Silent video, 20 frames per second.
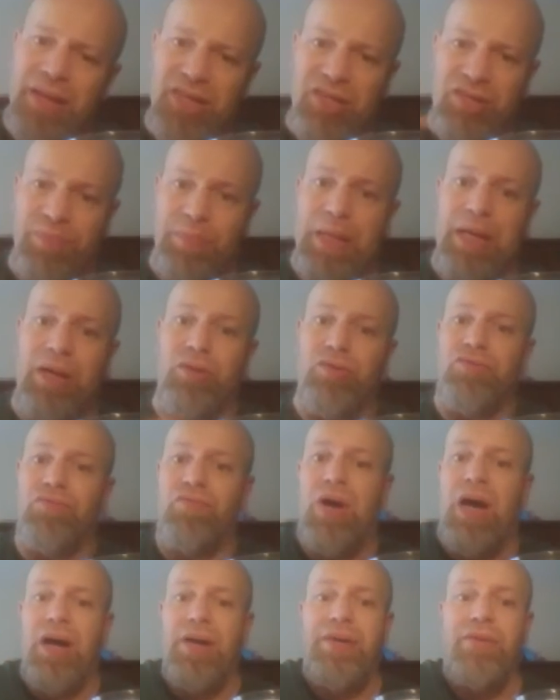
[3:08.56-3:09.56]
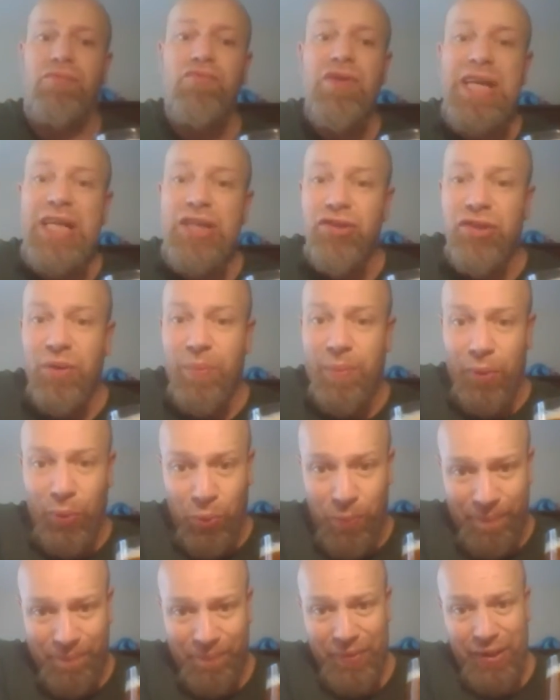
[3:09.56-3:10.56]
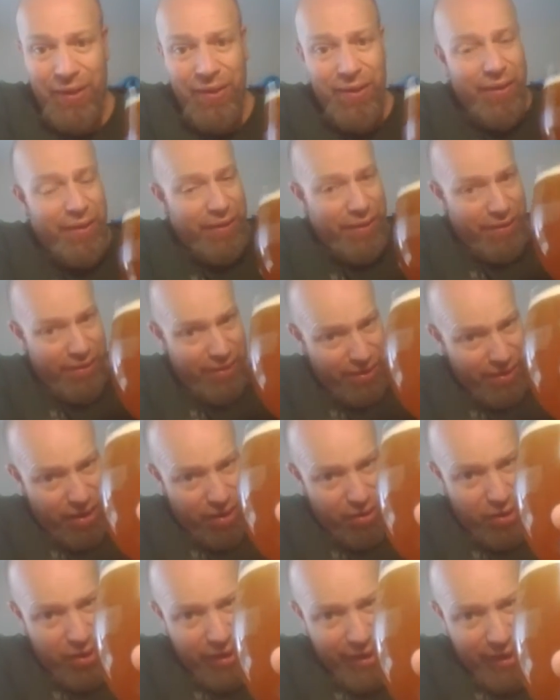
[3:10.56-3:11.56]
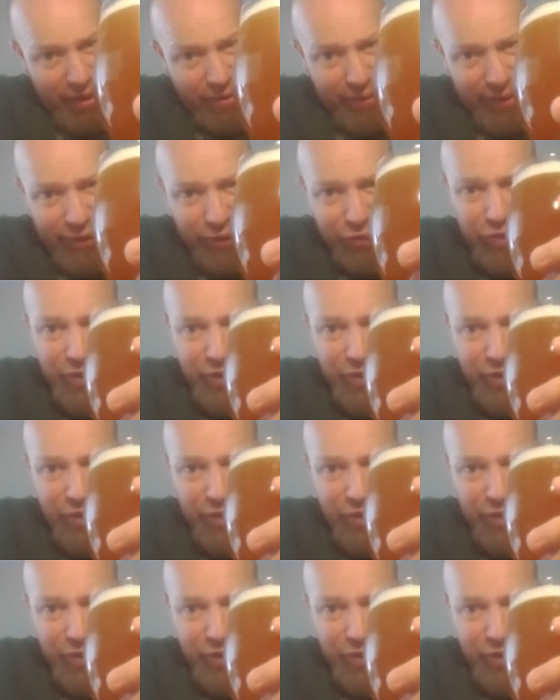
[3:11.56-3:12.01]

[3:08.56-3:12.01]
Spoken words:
Smells rather reasonable. I'm going to go in.